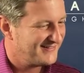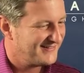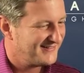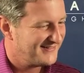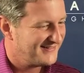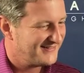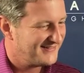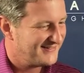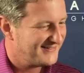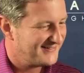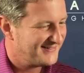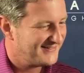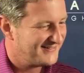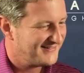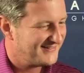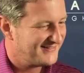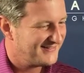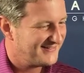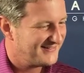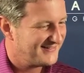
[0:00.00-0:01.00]

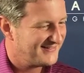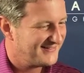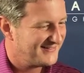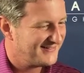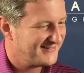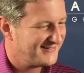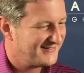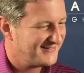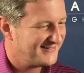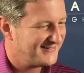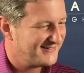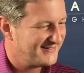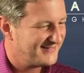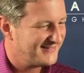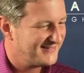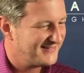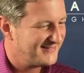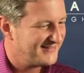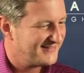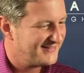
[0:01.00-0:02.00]

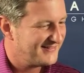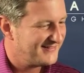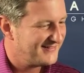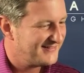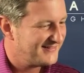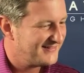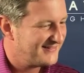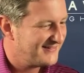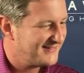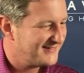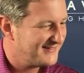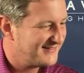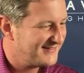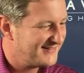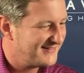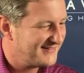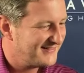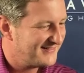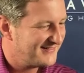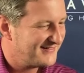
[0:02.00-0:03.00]

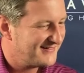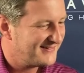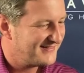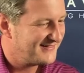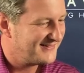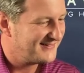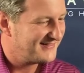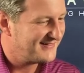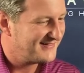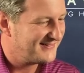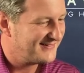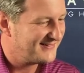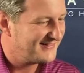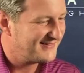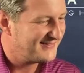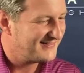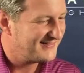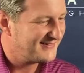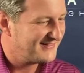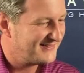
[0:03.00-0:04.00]

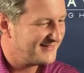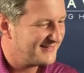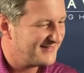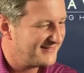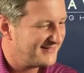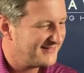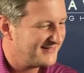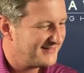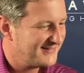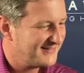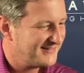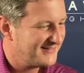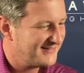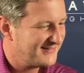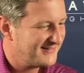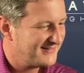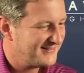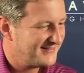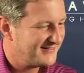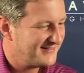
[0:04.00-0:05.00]

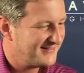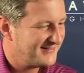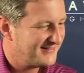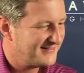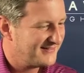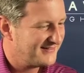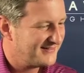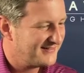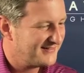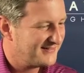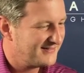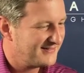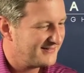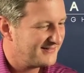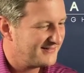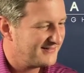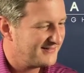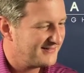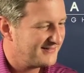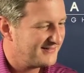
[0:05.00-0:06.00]

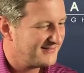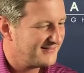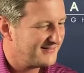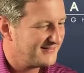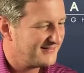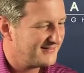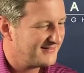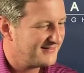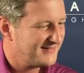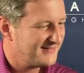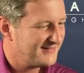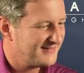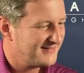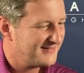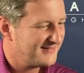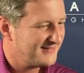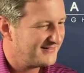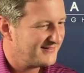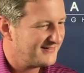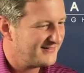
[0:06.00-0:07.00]

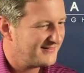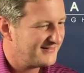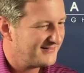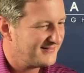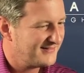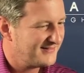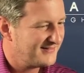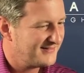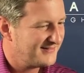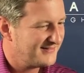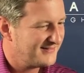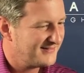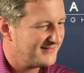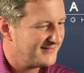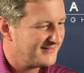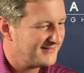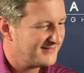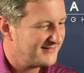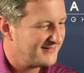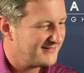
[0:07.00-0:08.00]
(silent)